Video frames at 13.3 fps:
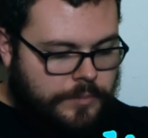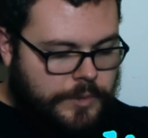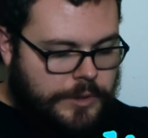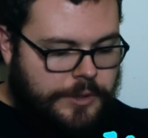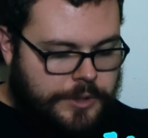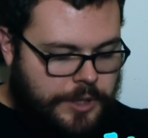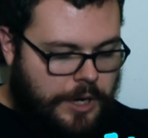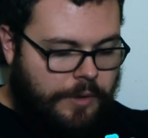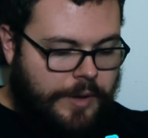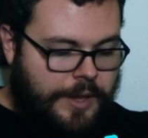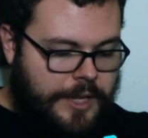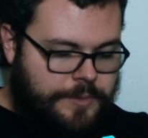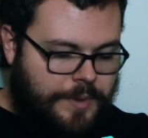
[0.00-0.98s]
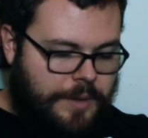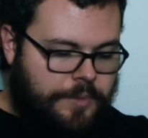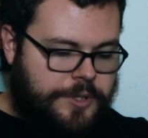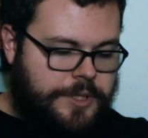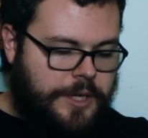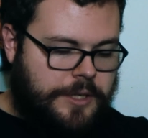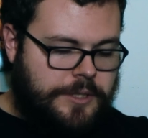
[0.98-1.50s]
So yeah, that's my number
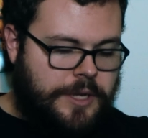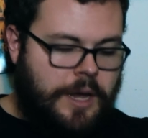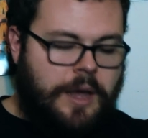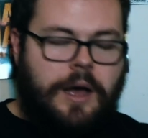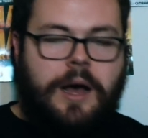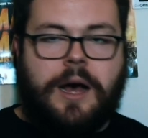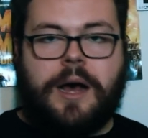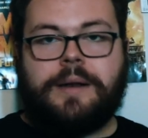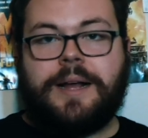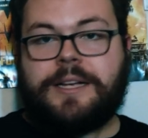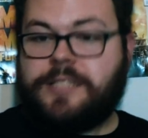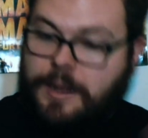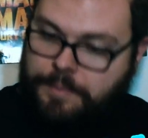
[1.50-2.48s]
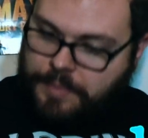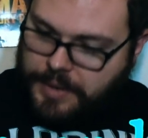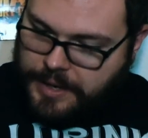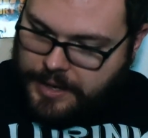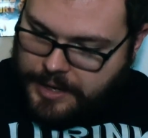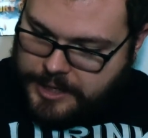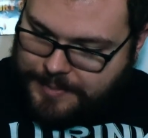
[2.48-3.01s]
6. Next up
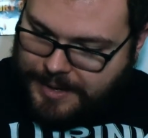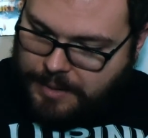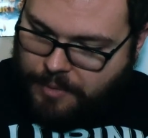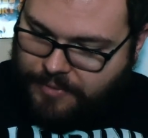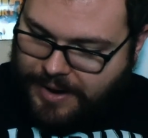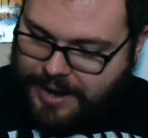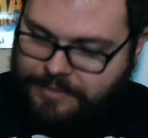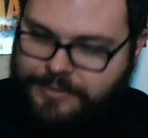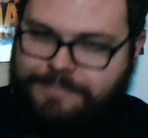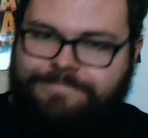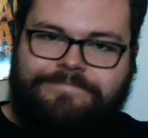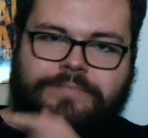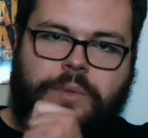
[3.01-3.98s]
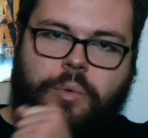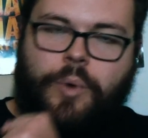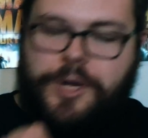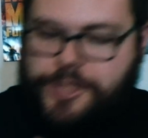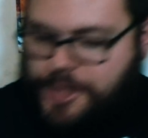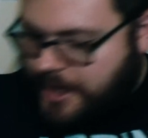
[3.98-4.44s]
is my number 5, which